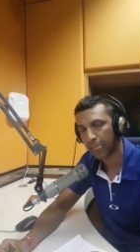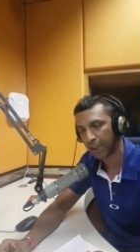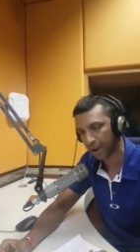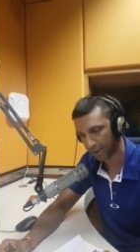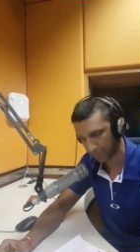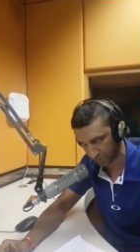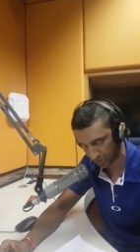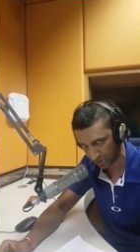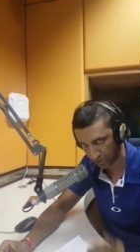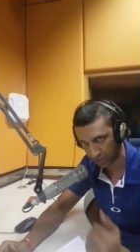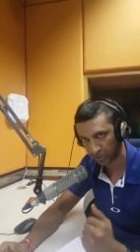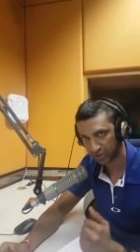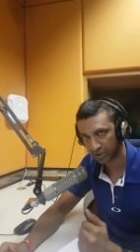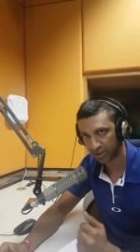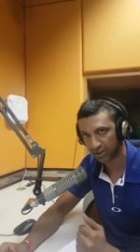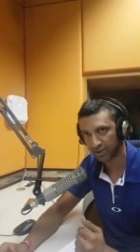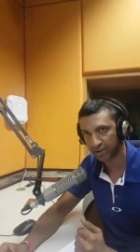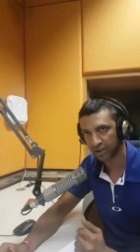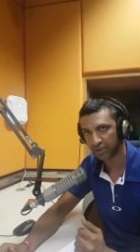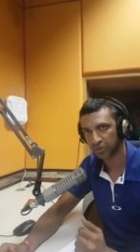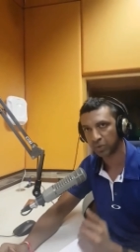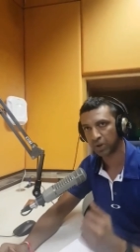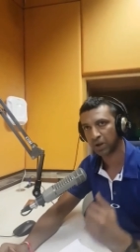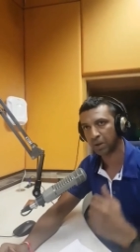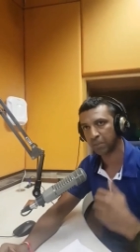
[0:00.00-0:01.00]
Absolutely,
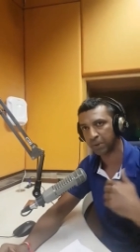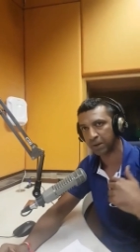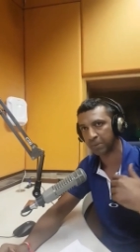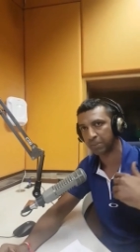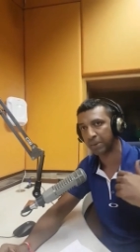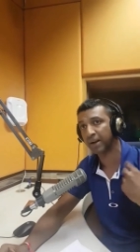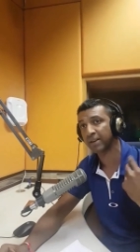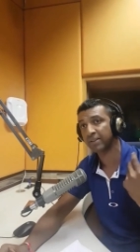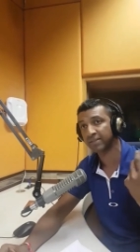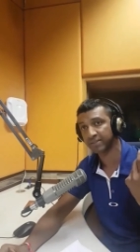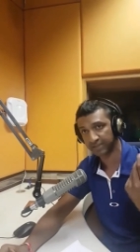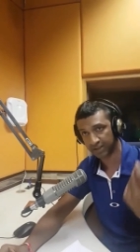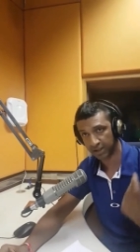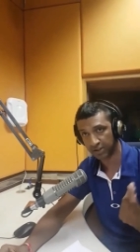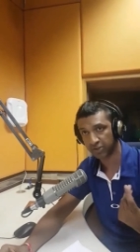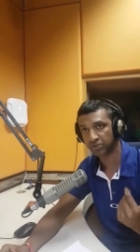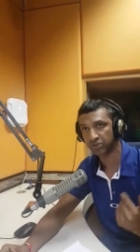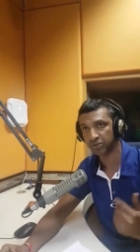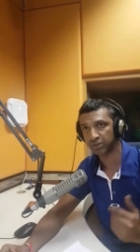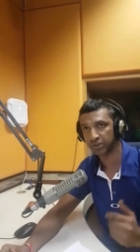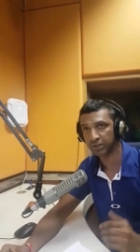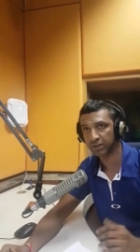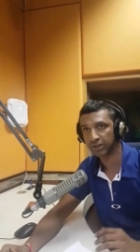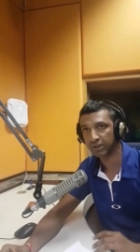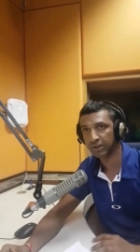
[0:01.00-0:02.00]
that's what I mean by
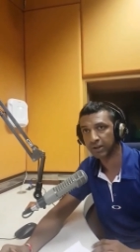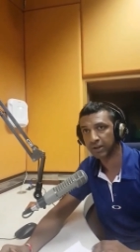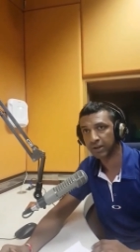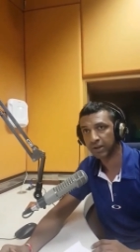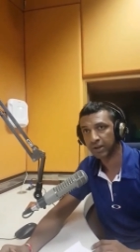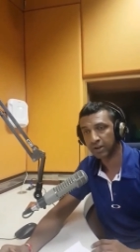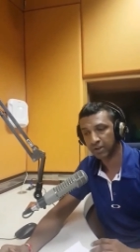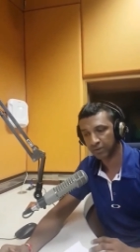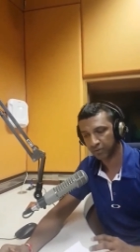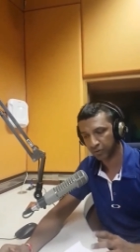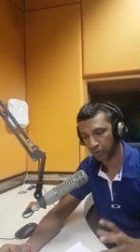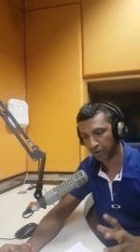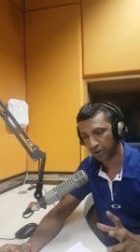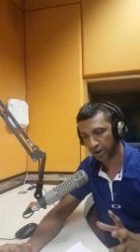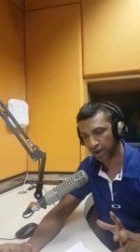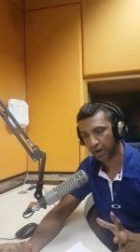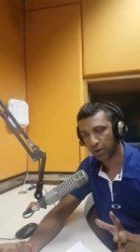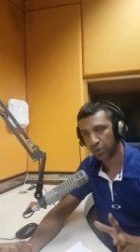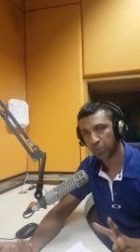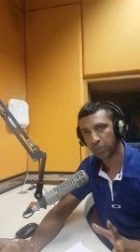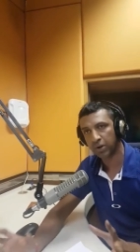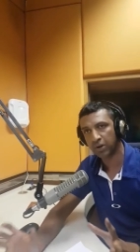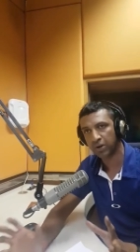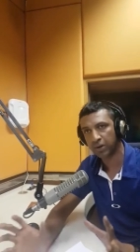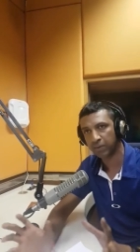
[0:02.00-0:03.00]
central. For now,
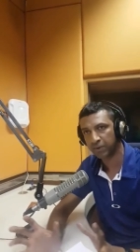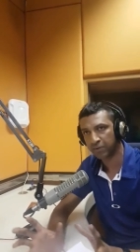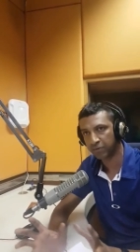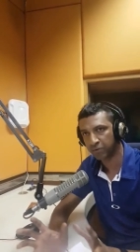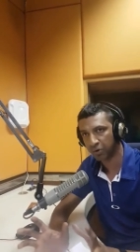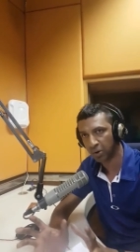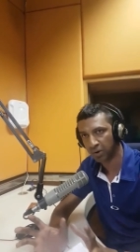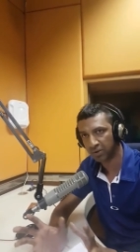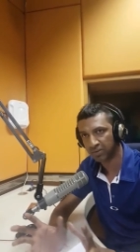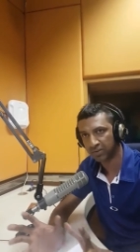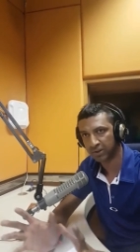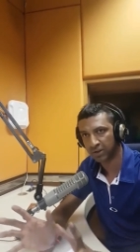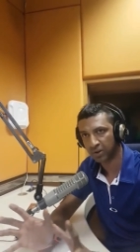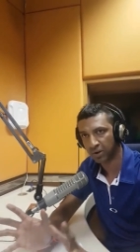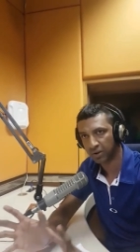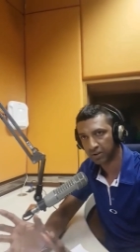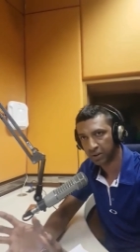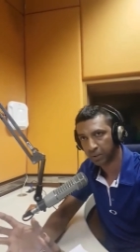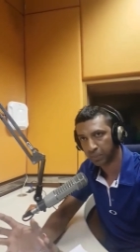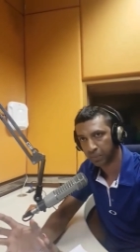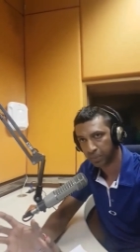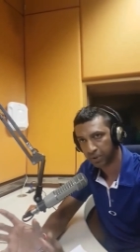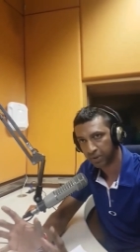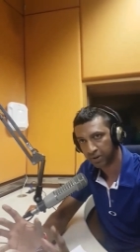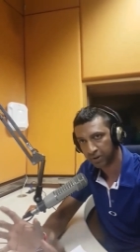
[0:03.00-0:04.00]
we're going to be focusing on the
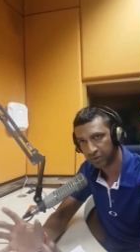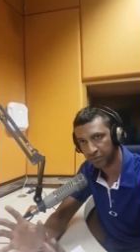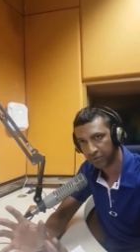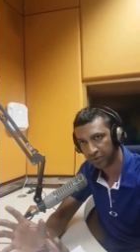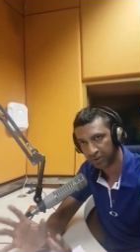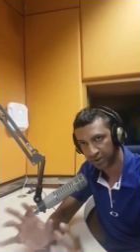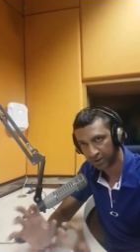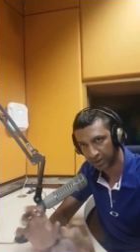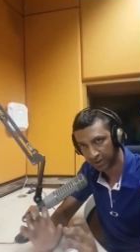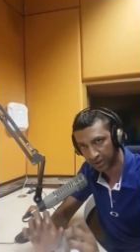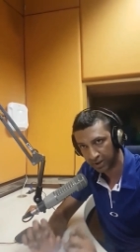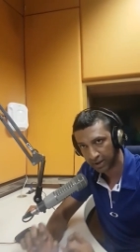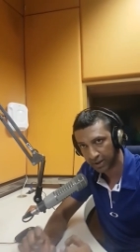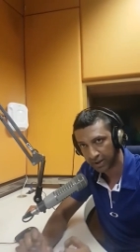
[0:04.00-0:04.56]
peripheral